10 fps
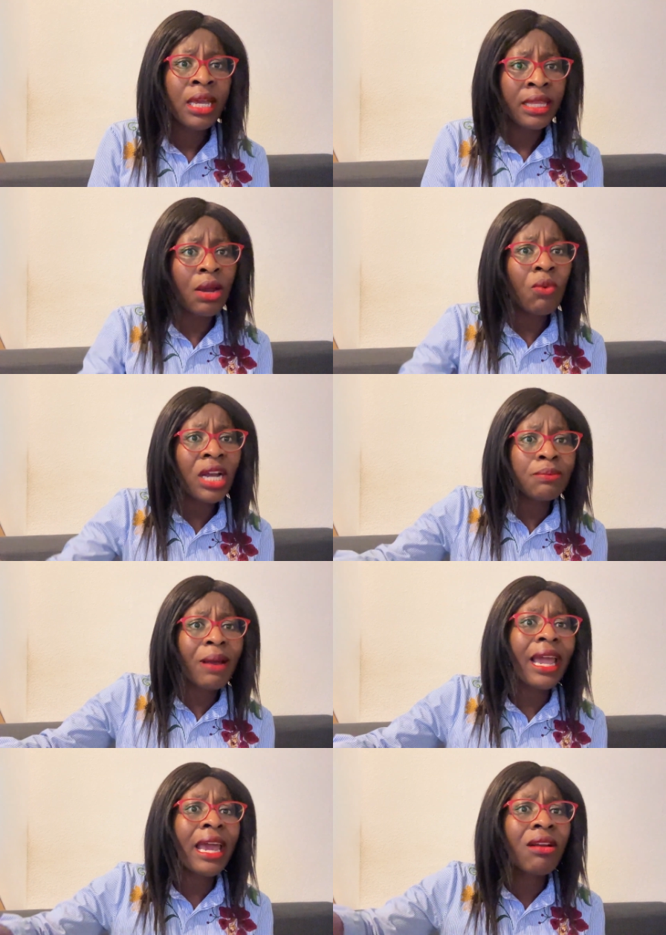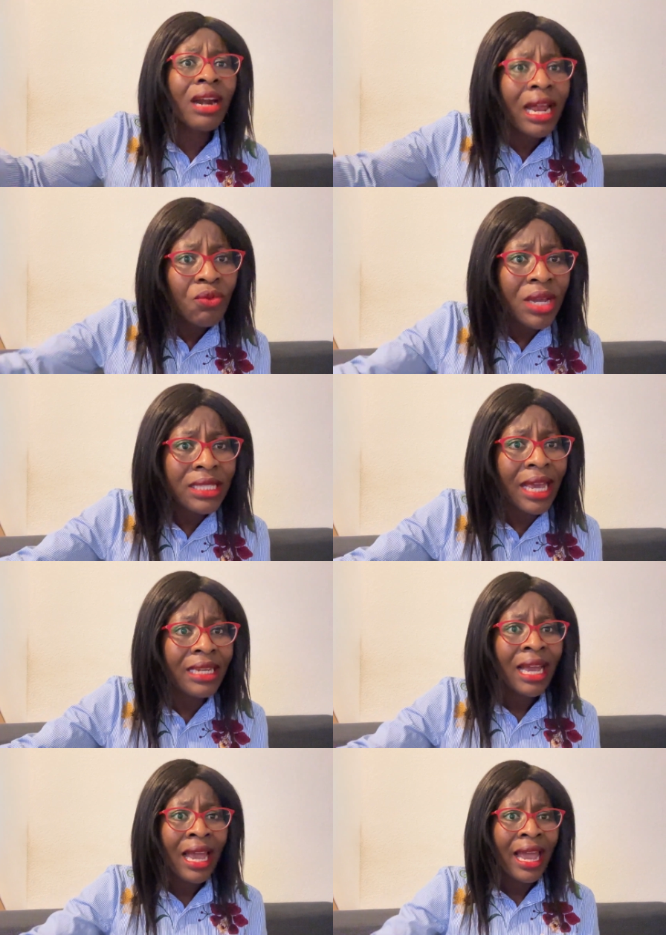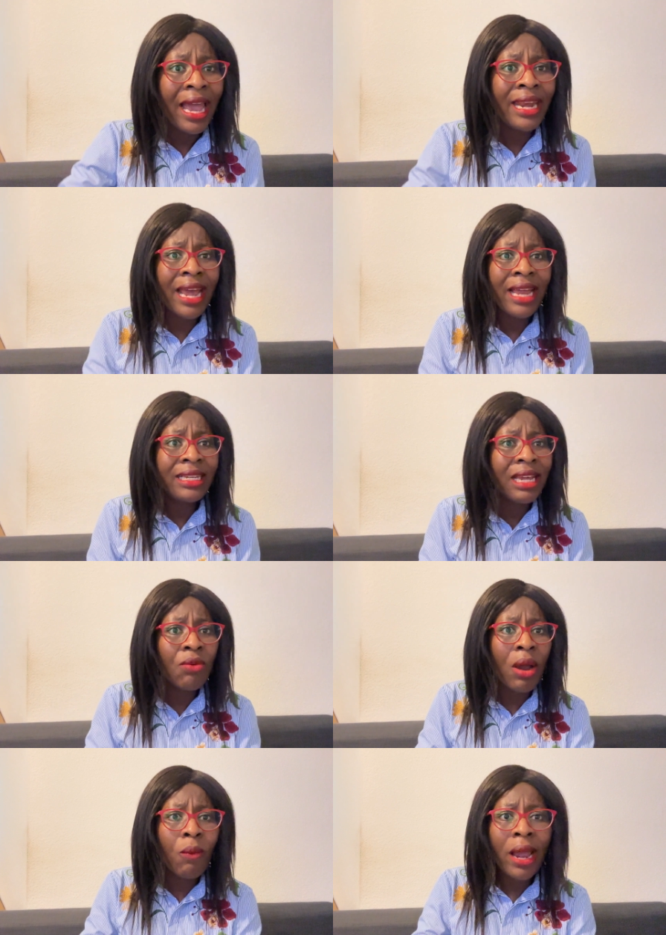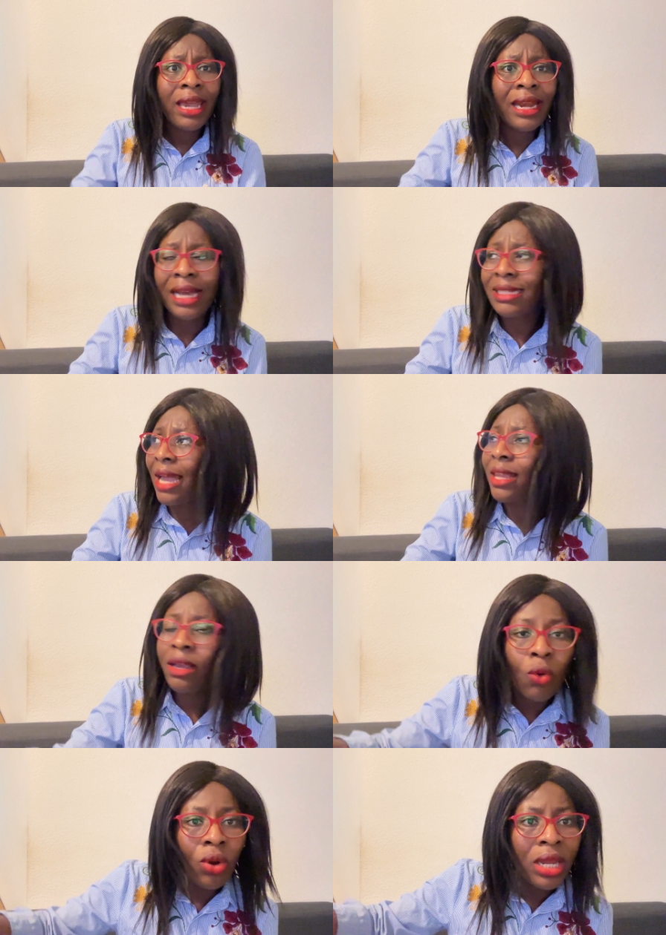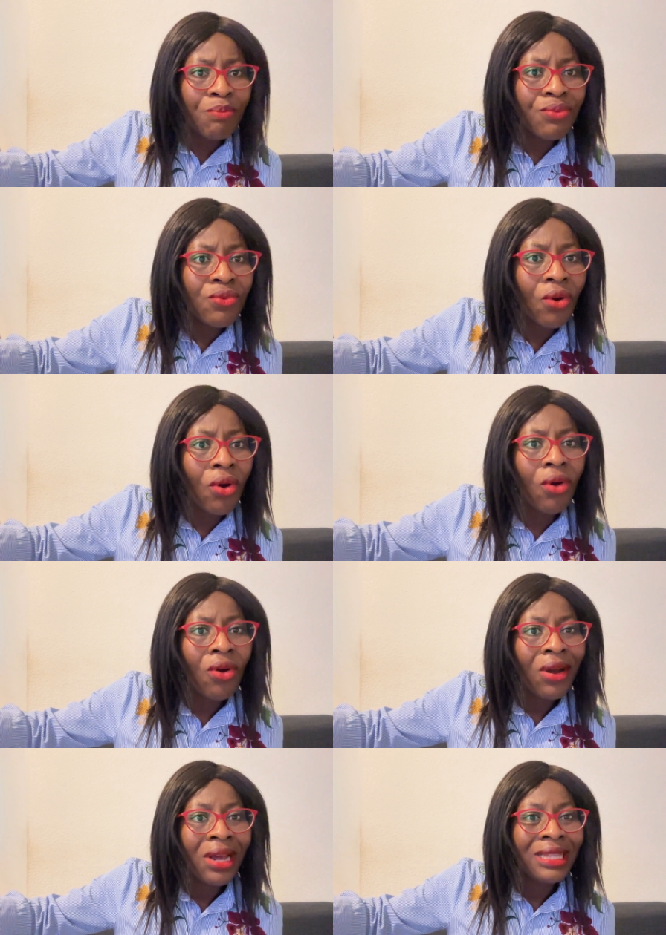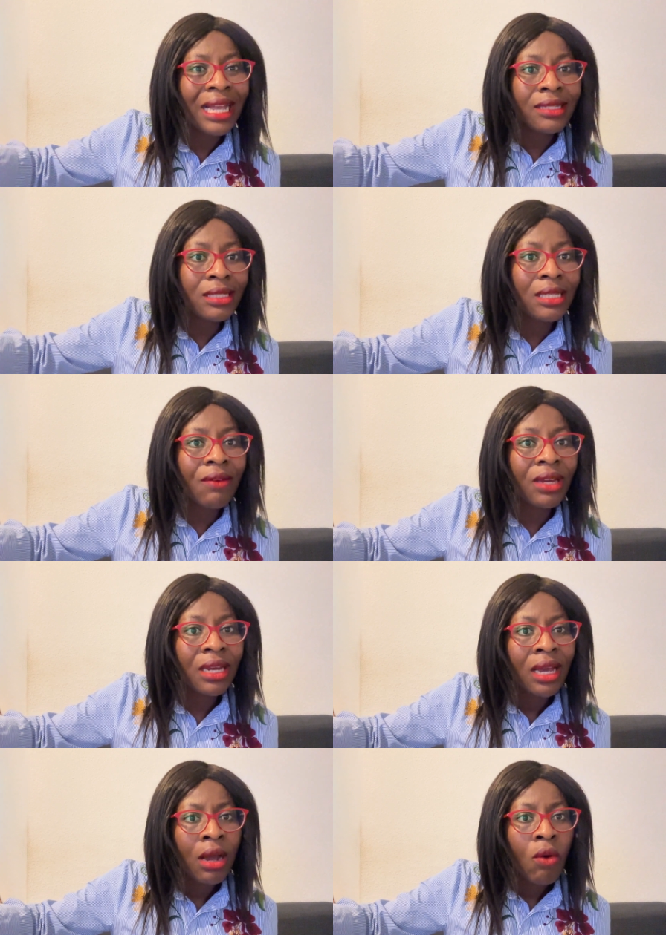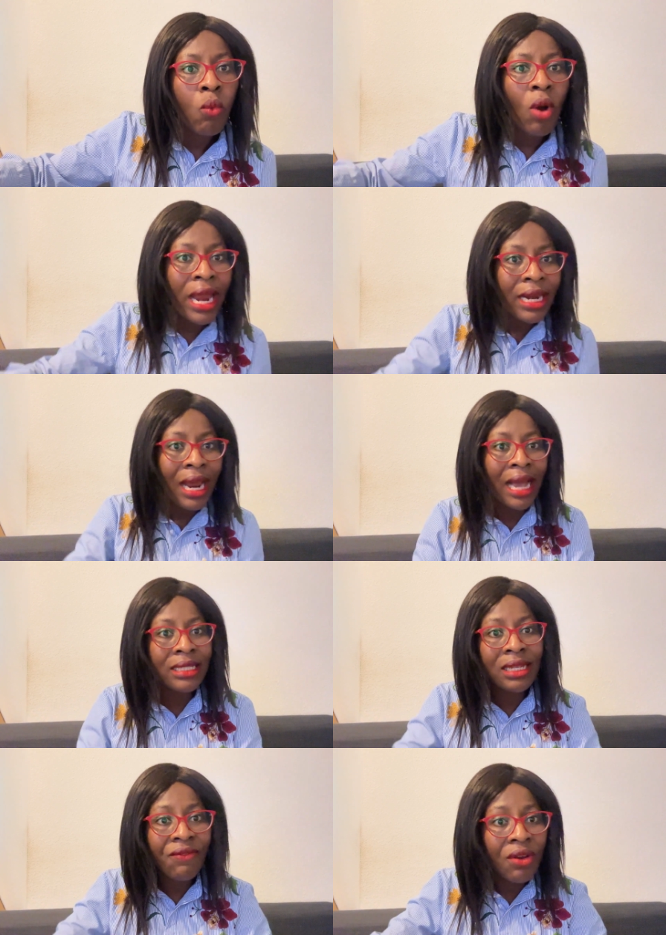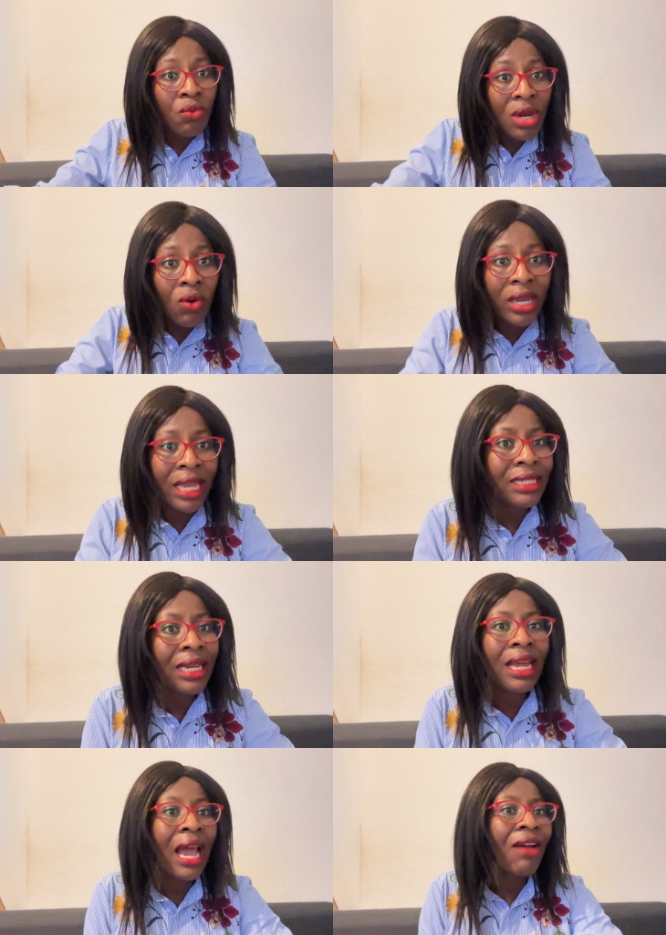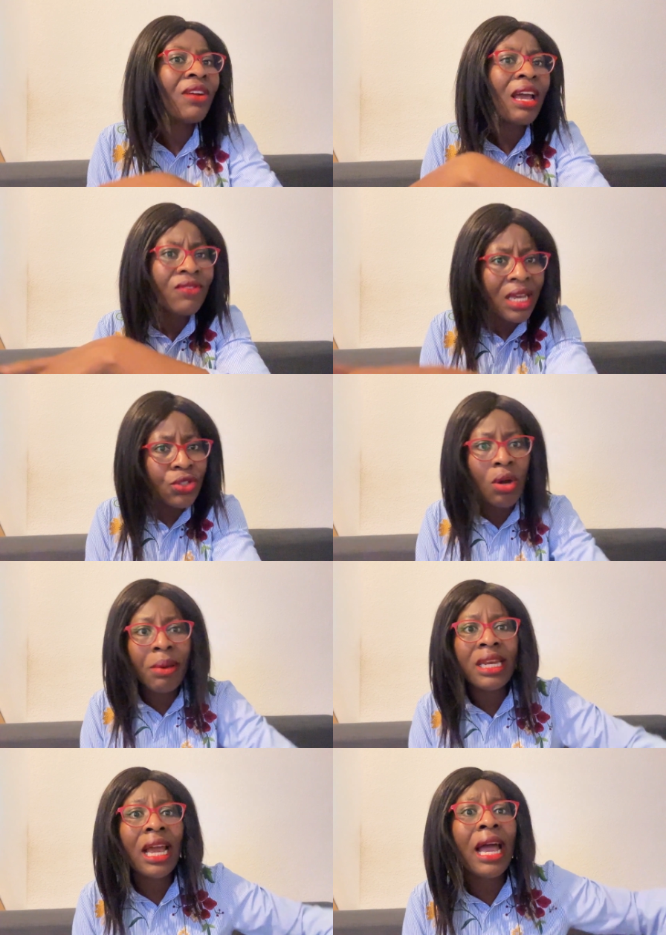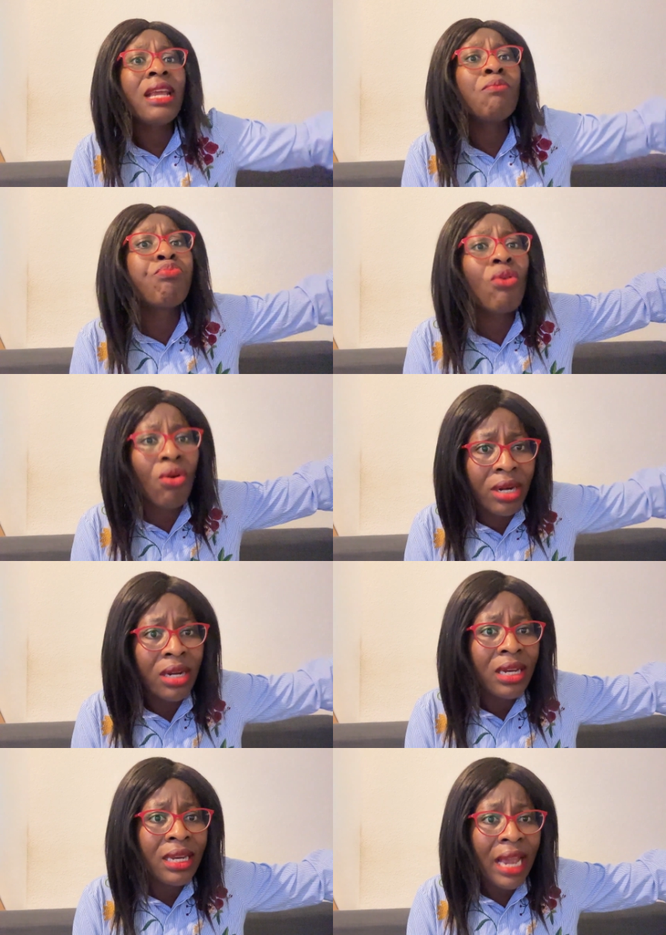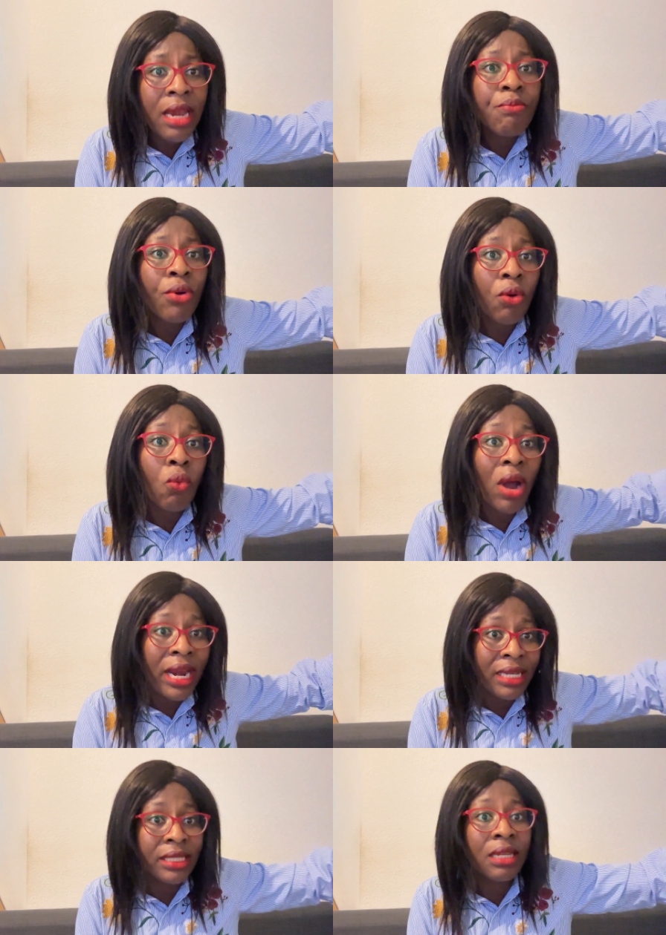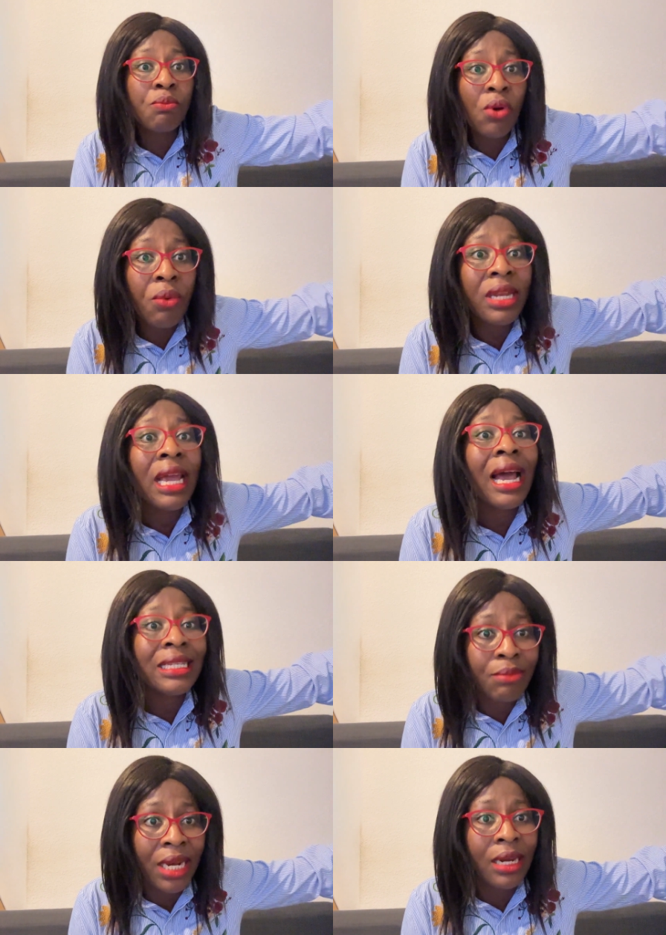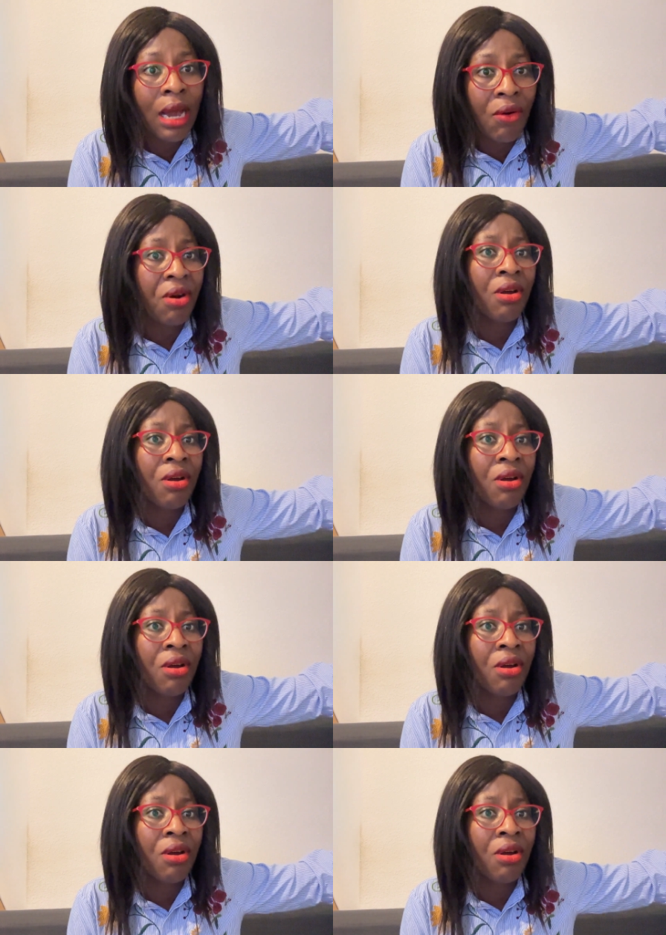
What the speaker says: They went back and graduated, and then they were working at, I think, Kolebu or 37. One has even relocated. They have left the job and they are in Bonn. They are in Bonn. One is in Bonn with her husband now.